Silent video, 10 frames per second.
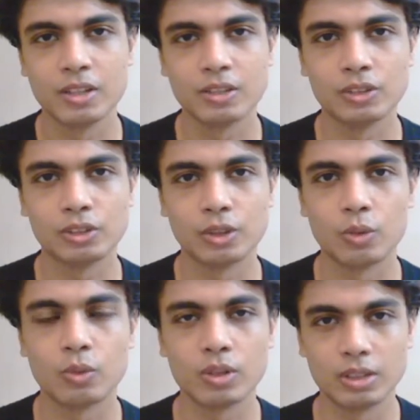
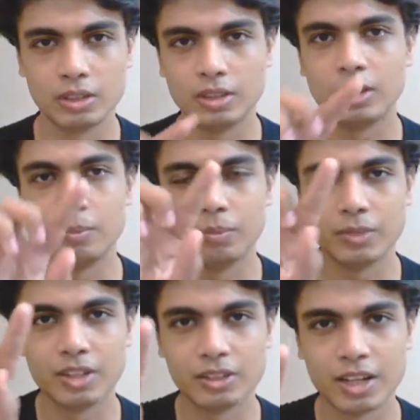So the
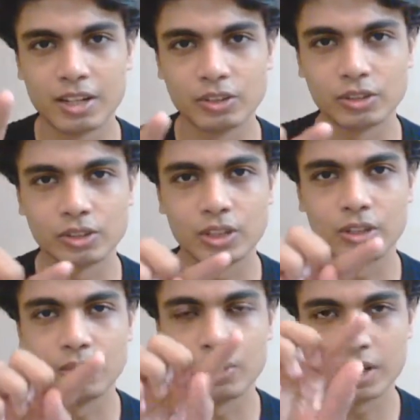design is a
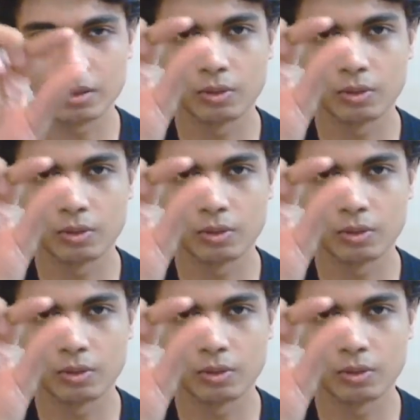certain ring